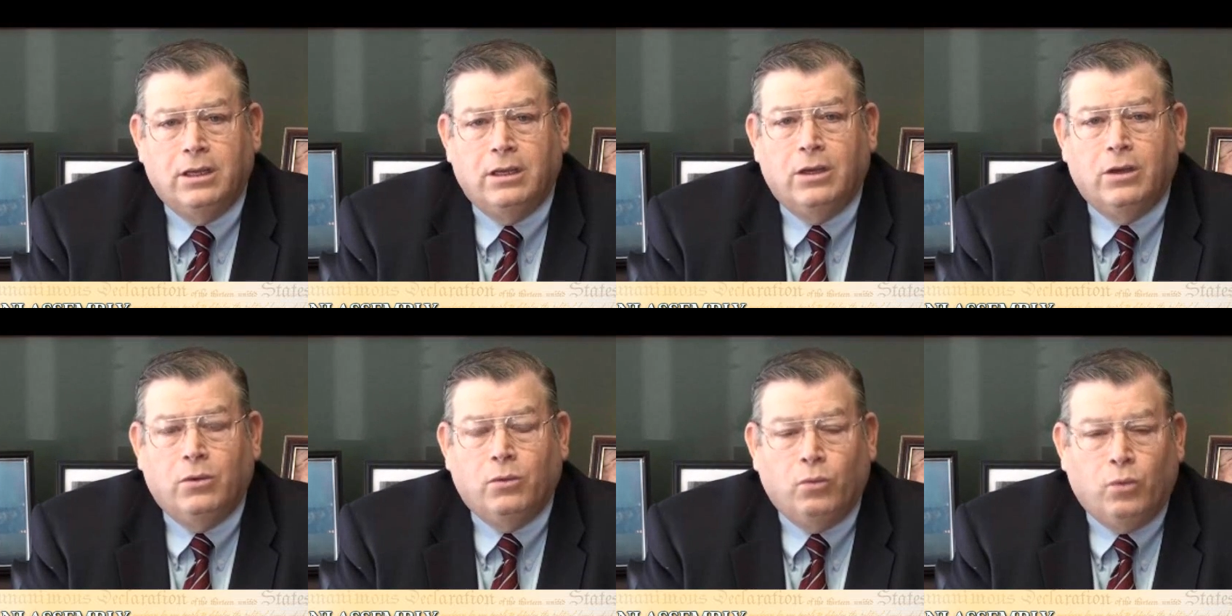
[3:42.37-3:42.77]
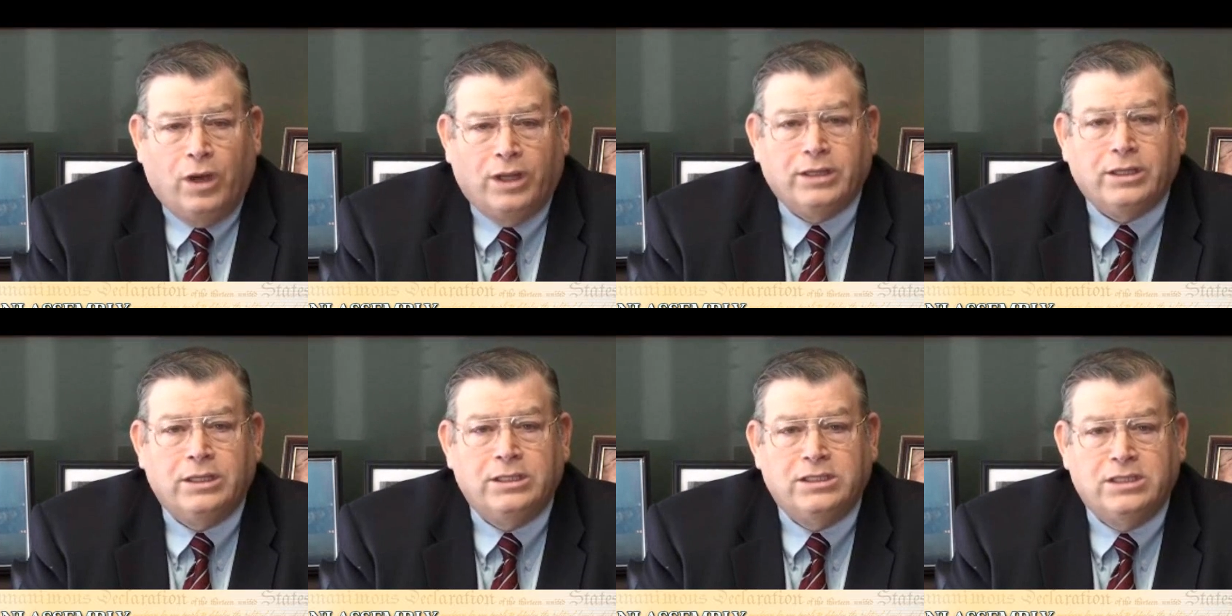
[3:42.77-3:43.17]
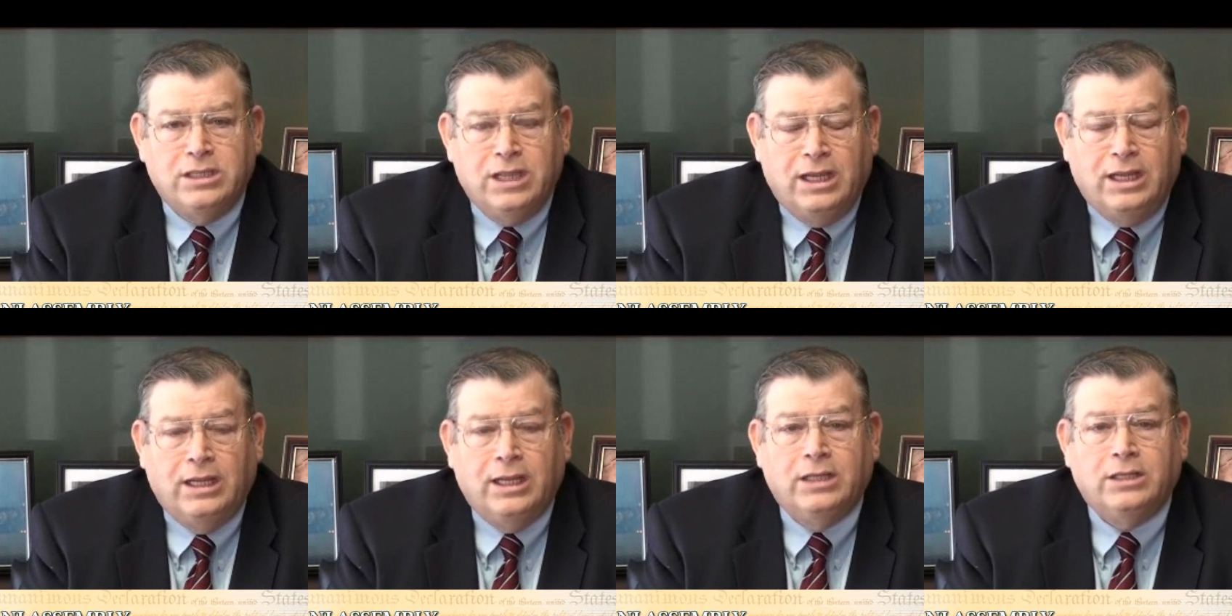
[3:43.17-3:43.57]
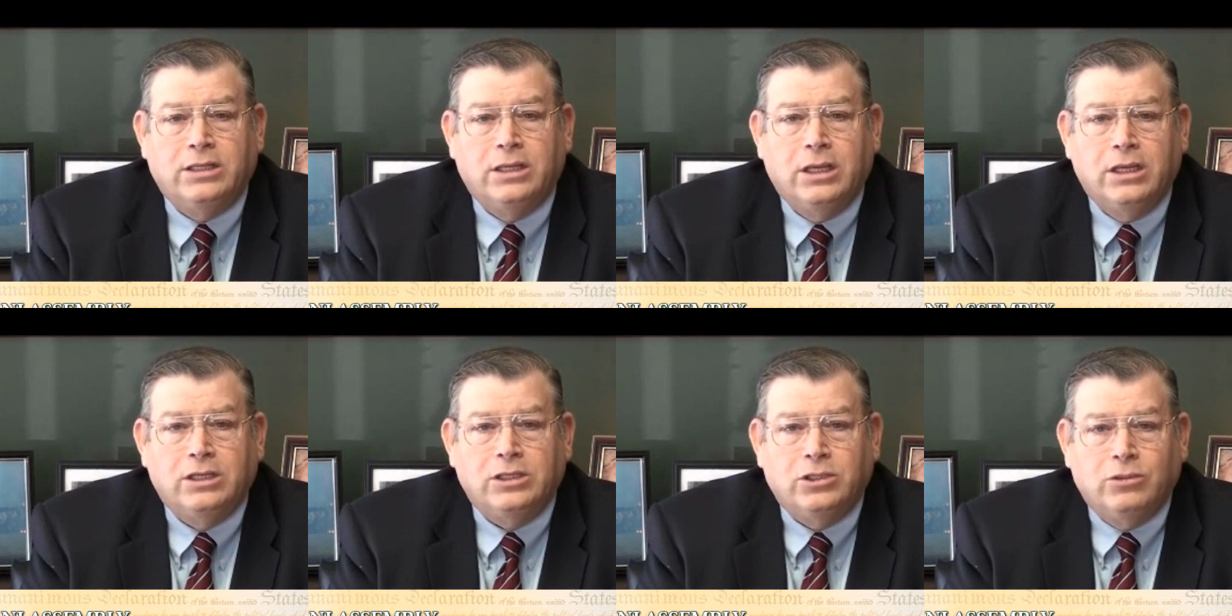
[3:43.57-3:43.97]
what is
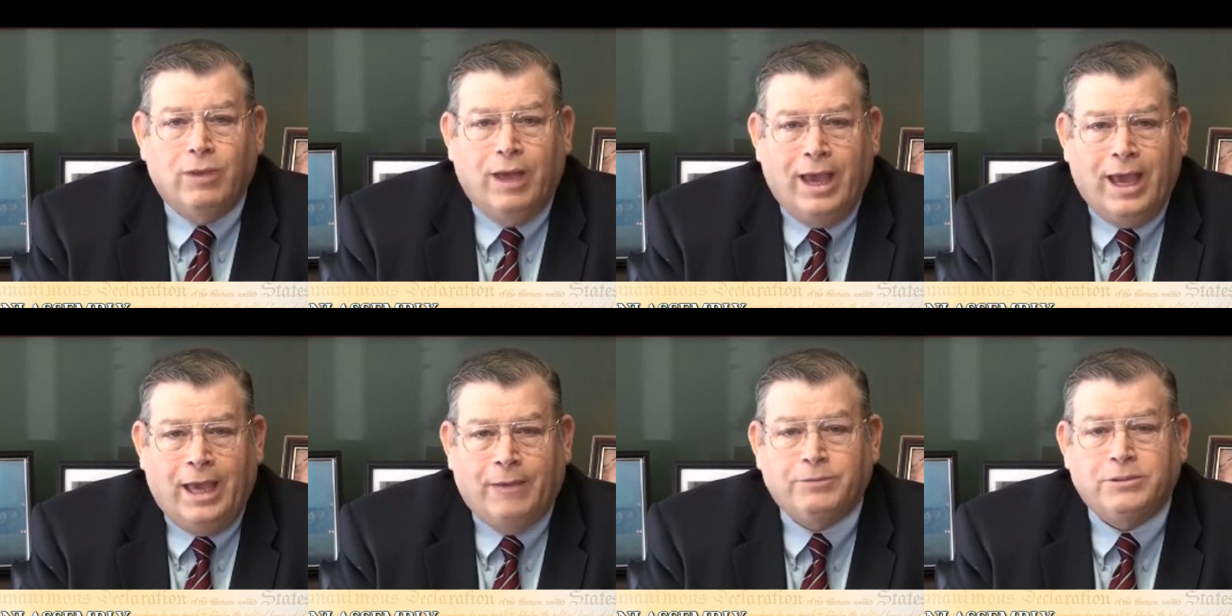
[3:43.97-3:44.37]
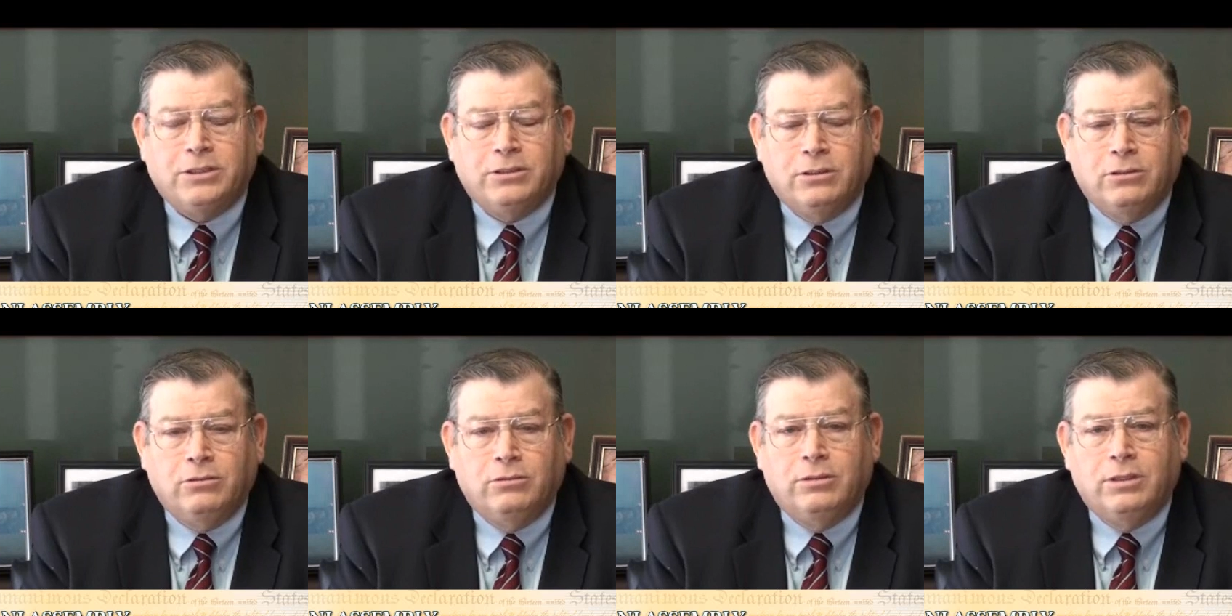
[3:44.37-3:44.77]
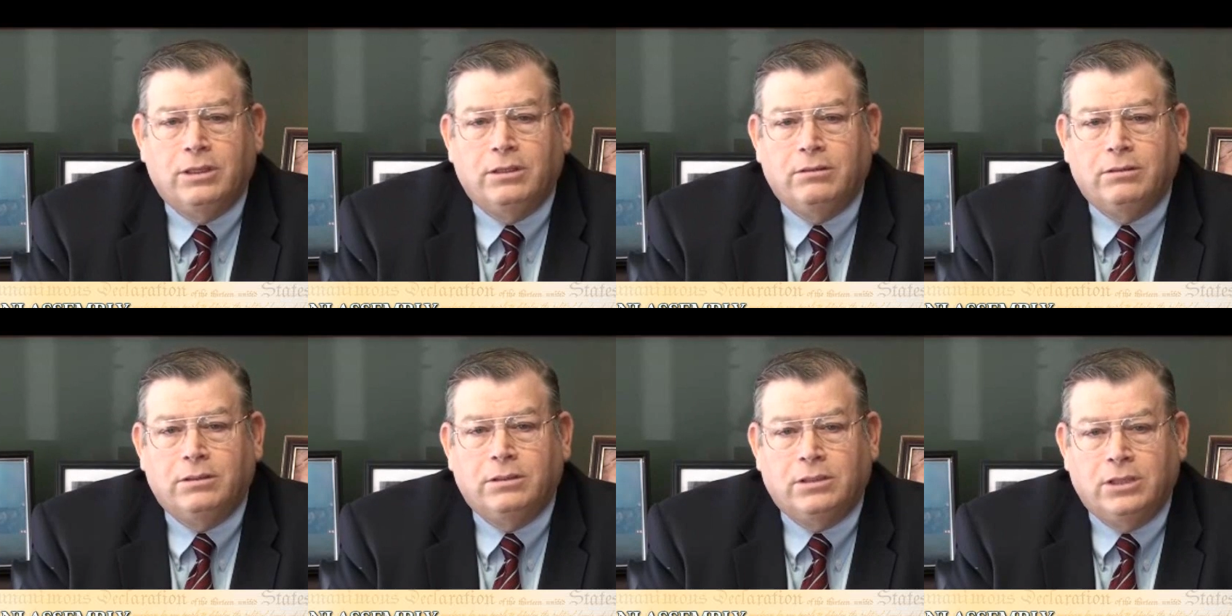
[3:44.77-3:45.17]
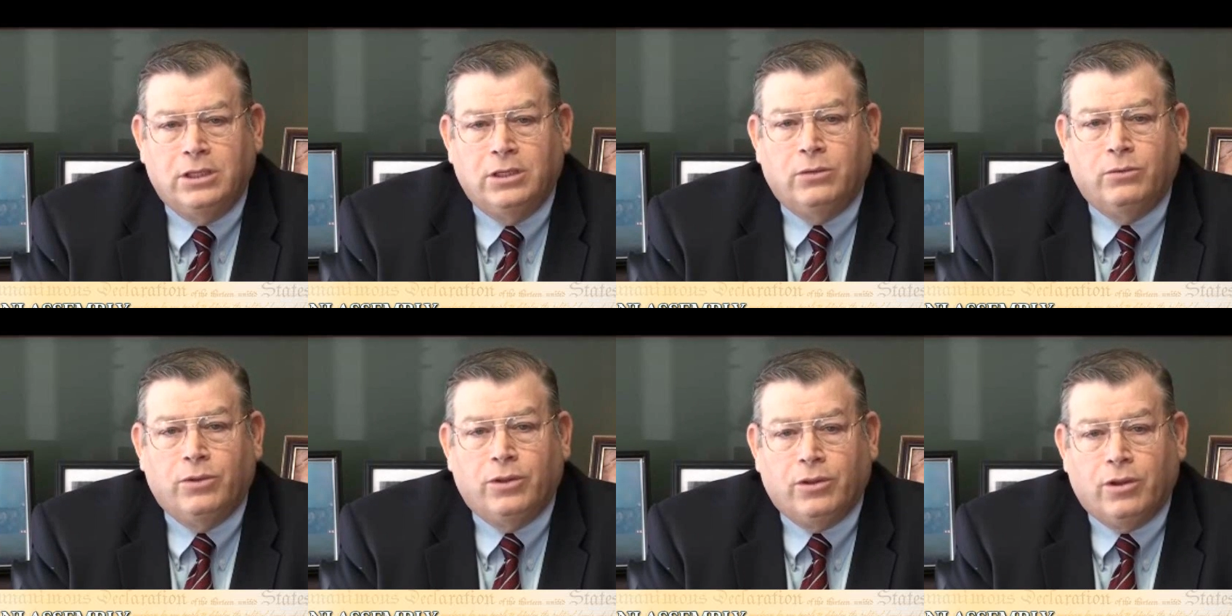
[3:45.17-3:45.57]
needed to absolutely
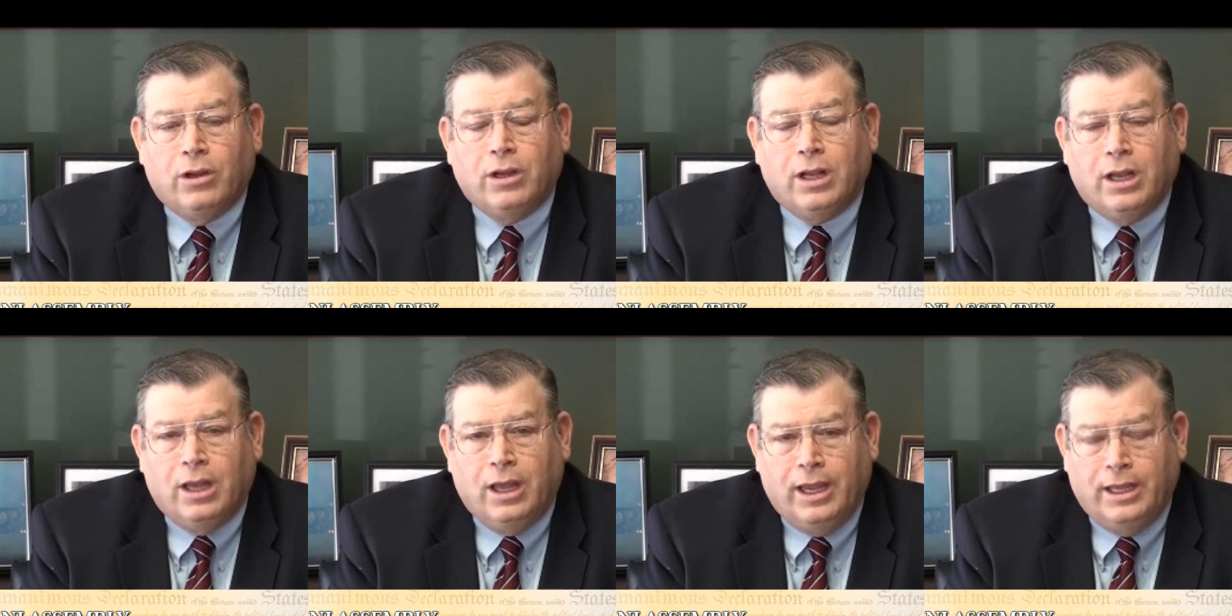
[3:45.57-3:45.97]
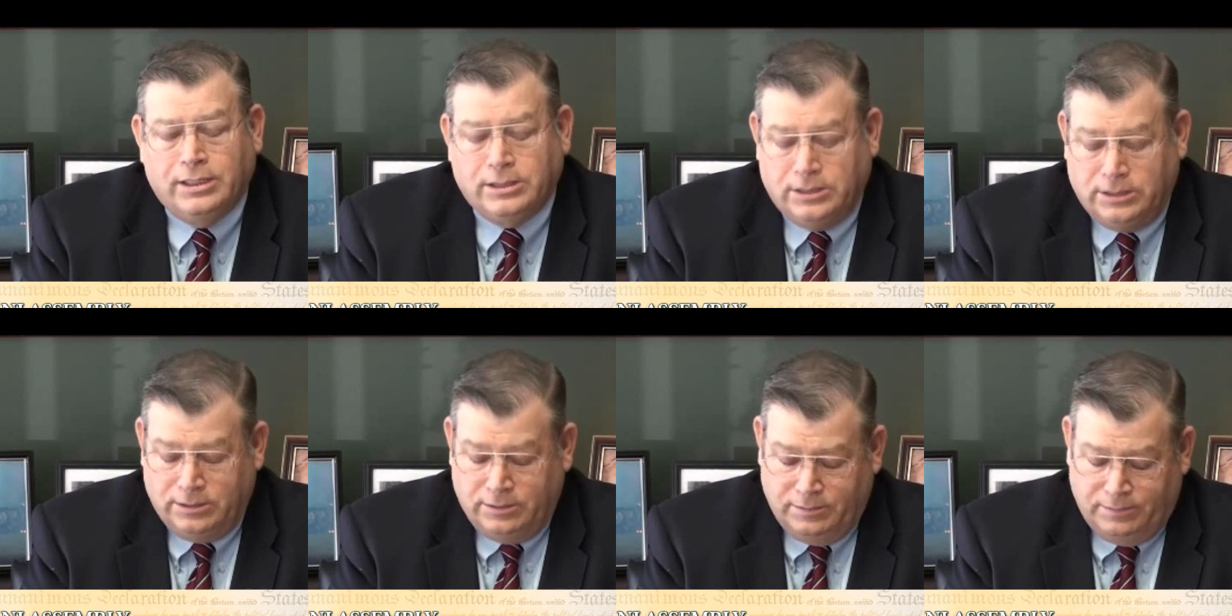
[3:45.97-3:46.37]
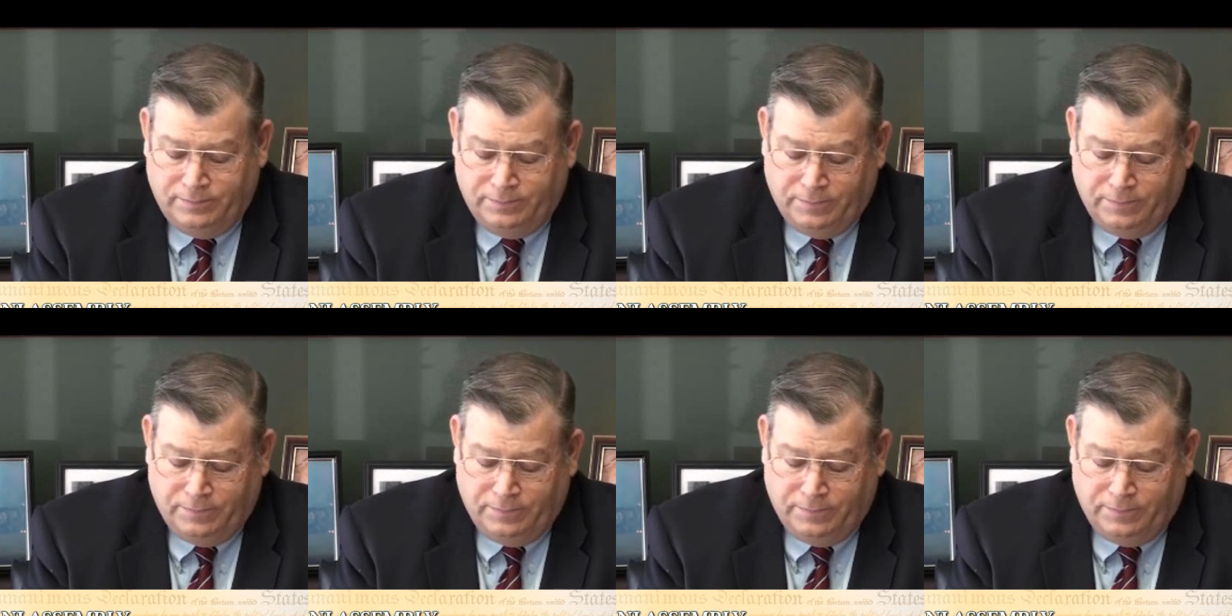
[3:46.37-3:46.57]
deal with our clients.